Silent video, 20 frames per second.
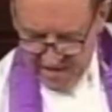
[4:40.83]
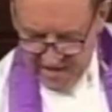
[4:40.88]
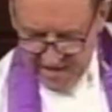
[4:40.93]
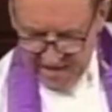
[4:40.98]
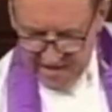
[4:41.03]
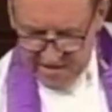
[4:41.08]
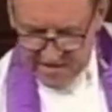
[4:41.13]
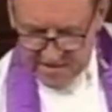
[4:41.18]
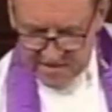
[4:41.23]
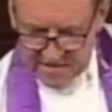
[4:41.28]

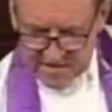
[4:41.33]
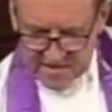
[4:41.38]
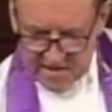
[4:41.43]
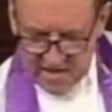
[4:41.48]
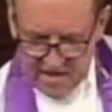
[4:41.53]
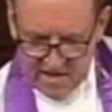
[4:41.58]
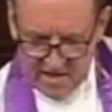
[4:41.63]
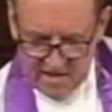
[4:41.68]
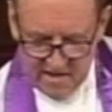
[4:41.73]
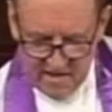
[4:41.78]
And
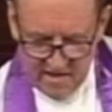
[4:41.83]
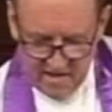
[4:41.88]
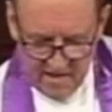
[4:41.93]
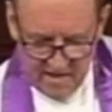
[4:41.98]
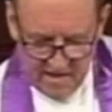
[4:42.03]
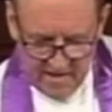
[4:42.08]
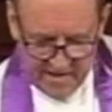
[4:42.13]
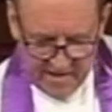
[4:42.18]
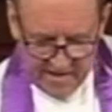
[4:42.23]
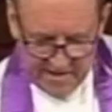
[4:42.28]

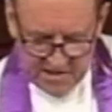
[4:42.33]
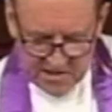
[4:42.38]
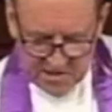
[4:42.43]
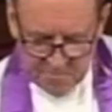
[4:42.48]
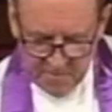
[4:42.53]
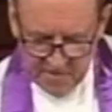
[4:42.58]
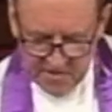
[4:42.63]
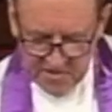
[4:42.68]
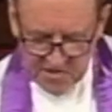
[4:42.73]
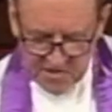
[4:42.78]
it's
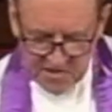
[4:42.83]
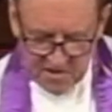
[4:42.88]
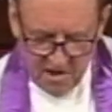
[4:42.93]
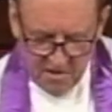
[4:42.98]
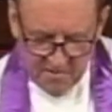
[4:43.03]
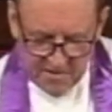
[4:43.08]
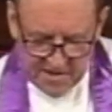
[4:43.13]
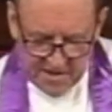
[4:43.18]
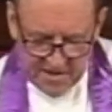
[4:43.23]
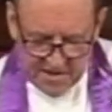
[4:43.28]
been
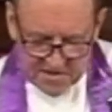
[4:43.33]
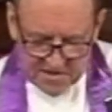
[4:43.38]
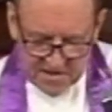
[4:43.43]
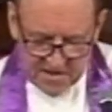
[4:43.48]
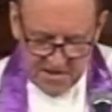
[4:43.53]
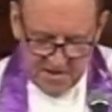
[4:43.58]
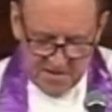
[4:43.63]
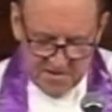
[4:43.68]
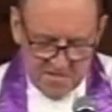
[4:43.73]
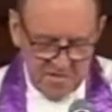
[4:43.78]
so
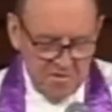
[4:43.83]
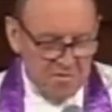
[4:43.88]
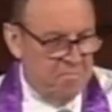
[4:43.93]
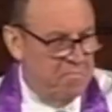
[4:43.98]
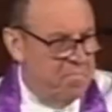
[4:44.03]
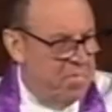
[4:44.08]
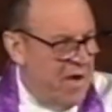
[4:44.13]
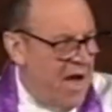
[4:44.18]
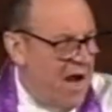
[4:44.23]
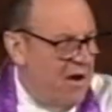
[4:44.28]
easy to
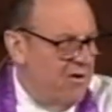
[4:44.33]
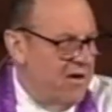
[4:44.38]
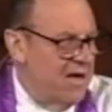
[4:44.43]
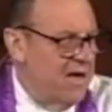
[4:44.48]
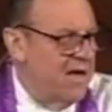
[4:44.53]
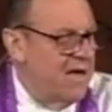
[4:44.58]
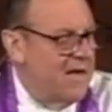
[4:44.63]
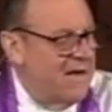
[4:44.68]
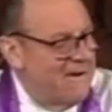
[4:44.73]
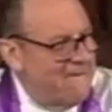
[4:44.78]

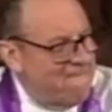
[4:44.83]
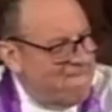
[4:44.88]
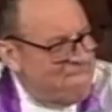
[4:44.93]
bury